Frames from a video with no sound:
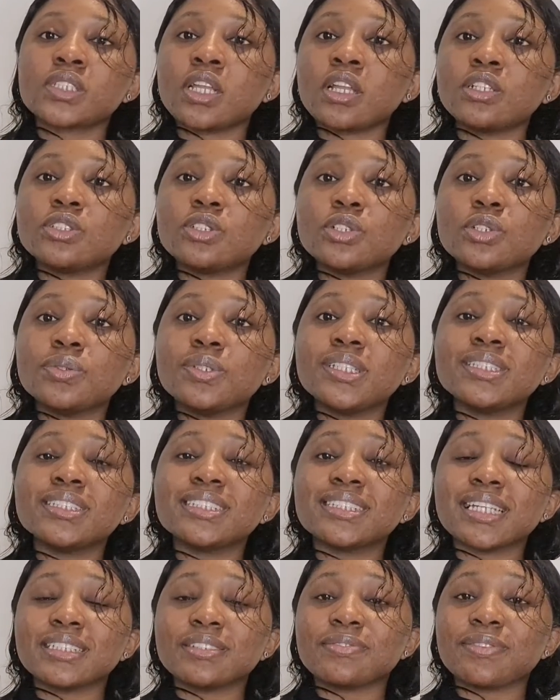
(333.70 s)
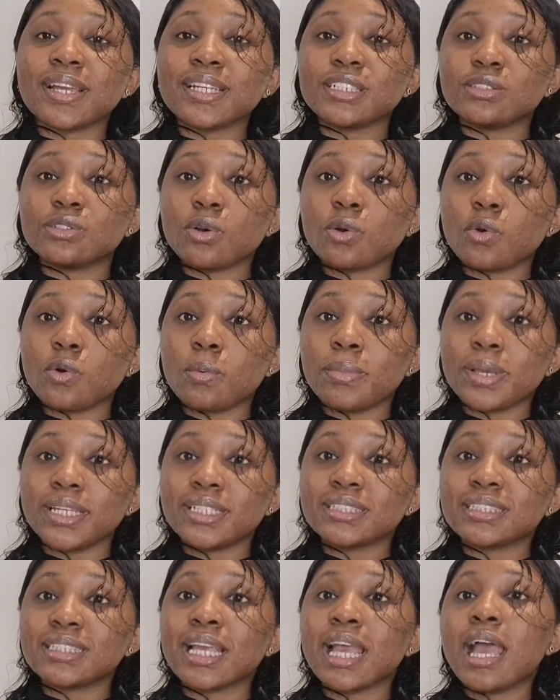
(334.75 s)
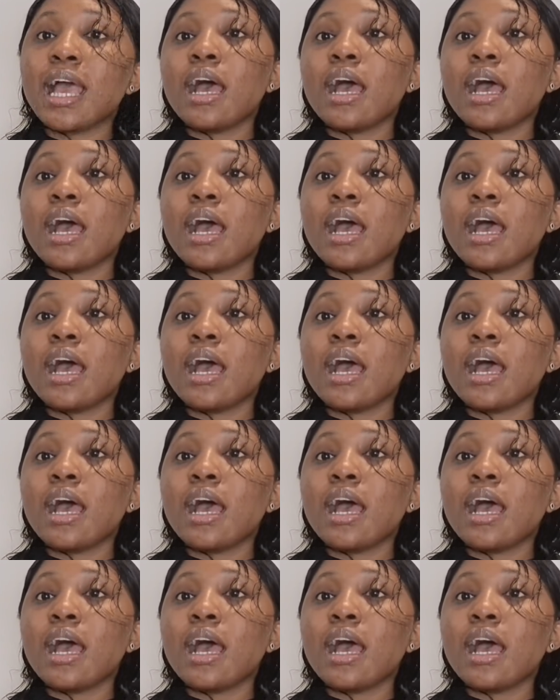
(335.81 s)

So you need to certify the documents.